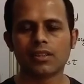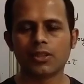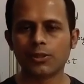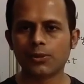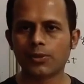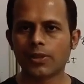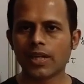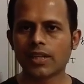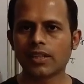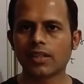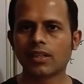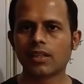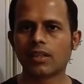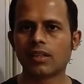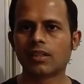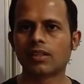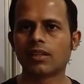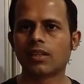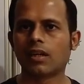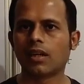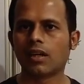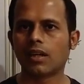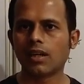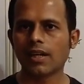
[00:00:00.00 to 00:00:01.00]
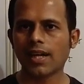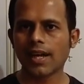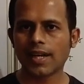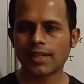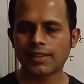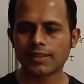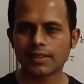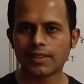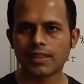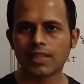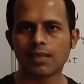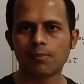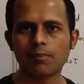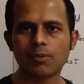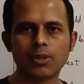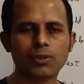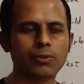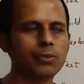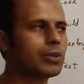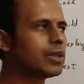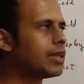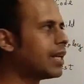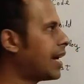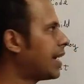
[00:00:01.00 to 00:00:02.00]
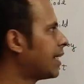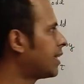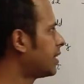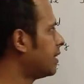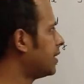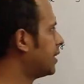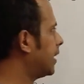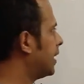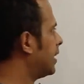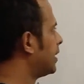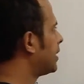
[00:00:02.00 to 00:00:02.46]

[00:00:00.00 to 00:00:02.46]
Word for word: you can learn a SCM tool like